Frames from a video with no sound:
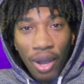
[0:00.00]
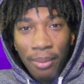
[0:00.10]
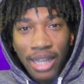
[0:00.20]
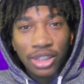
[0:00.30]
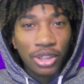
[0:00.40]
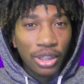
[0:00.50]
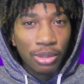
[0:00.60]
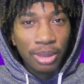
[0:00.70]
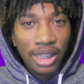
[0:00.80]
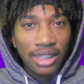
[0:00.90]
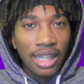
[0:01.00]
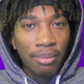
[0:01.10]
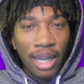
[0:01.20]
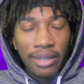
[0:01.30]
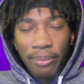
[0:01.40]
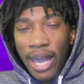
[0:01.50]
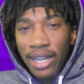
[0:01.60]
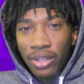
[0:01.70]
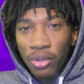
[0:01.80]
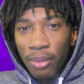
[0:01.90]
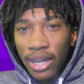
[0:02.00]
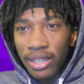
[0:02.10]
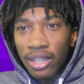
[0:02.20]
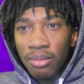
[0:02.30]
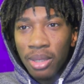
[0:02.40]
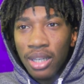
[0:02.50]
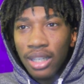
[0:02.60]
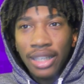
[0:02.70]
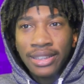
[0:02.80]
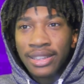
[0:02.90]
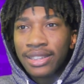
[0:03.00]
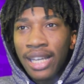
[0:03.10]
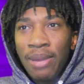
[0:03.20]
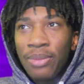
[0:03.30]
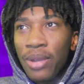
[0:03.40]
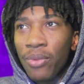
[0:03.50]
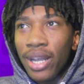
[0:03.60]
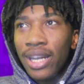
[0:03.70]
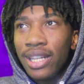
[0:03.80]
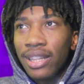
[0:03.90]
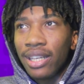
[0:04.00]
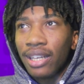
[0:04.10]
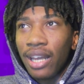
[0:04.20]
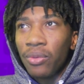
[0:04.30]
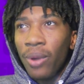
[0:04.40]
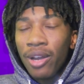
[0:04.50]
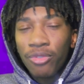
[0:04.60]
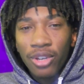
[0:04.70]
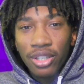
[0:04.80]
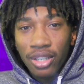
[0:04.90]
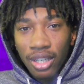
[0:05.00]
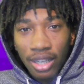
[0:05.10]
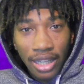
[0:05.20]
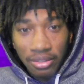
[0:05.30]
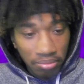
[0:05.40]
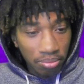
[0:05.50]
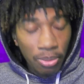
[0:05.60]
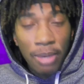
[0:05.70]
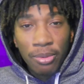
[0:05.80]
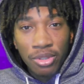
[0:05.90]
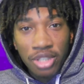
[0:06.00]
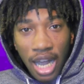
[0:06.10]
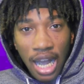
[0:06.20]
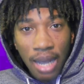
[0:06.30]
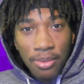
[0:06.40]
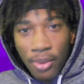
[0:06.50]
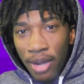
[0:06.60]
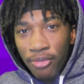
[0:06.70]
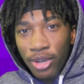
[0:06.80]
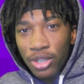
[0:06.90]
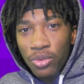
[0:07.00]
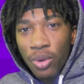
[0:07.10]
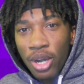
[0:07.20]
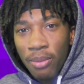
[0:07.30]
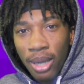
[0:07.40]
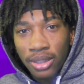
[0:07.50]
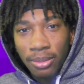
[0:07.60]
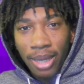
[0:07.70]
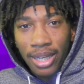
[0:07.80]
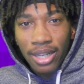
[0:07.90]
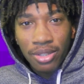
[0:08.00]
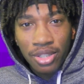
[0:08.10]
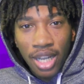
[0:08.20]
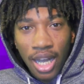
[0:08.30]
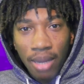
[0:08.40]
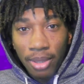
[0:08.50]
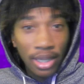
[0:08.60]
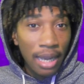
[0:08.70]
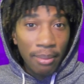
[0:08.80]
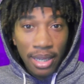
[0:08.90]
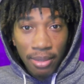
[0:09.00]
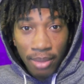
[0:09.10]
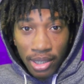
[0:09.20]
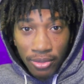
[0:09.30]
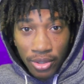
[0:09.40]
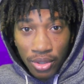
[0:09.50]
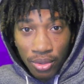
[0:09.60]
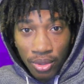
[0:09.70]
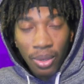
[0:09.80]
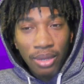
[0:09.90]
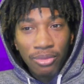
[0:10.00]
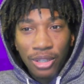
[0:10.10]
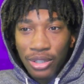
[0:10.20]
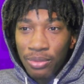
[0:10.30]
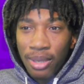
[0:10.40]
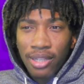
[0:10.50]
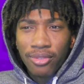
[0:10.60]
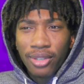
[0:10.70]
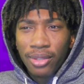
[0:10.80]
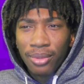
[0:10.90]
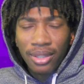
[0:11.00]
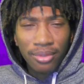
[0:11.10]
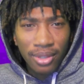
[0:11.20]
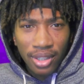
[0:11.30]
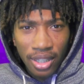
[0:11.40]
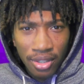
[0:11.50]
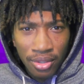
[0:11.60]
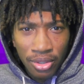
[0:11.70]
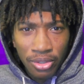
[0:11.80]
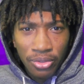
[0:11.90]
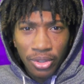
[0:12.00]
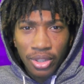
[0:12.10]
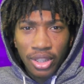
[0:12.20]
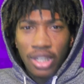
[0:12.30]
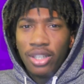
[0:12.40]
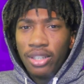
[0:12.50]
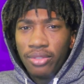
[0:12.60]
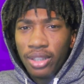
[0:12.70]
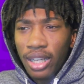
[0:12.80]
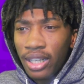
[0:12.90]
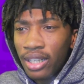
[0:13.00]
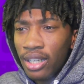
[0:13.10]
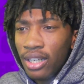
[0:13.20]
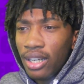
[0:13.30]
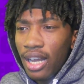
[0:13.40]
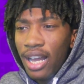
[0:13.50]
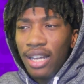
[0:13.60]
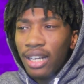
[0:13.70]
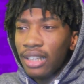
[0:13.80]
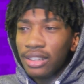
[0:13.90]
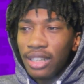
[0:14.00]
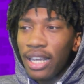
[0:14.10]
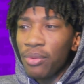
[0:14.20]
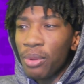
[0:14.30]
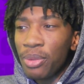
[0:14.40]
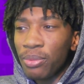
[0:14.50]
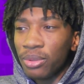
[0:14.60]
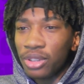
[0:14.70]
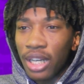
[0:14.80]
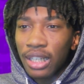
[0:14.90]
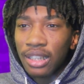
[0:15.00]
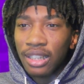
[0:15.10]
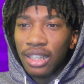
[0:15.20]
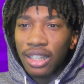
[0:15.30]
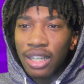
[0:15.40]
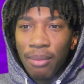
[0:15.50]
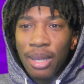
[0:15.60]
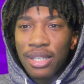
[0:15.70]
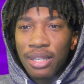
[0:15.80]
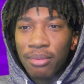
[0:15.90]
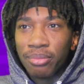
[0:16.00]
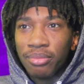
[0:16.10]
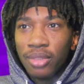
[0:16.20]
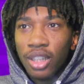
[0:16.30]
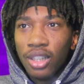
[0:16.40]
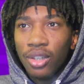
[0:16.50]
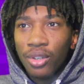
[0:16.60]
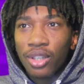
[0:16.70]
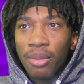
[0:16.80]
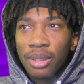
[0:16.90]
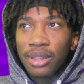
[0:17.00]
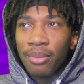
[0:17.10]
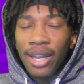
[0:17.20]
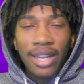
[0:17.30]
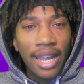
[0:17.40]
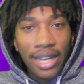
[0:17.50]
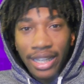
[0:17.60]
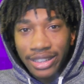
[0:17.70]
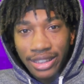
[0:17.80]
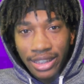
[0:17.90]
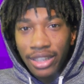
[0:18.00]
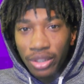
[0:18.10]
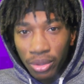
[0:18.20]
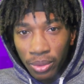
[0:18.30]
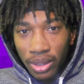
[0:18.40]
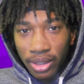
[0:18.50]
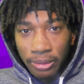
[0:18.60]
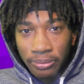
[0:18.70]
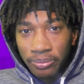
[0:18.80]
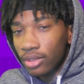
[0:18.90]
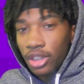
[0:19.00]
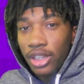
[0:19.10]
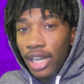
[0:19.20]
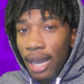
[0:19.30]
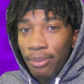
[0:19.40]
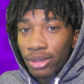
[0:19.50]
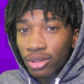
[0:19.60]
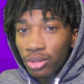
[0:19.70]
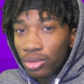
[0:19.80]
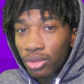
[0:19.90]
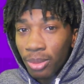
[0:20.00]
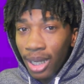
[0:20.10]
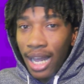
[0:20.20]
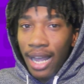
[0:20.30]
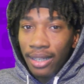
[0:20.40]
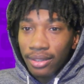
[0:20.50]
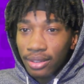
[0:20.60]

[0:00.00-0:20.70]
I'm not triggered because I'm like backing nobody up. It's the same thing with anything. Like, why the fuck, like people's jobs, why the fuck you worried about somebody else's job? They're not making money for you, so why the fuck you making fun of what the fuck they're doing for their living? Like, I just hate when people try to come at something or come at somebody that ain't got shit to do with them. The shit happens on YouTube a lot.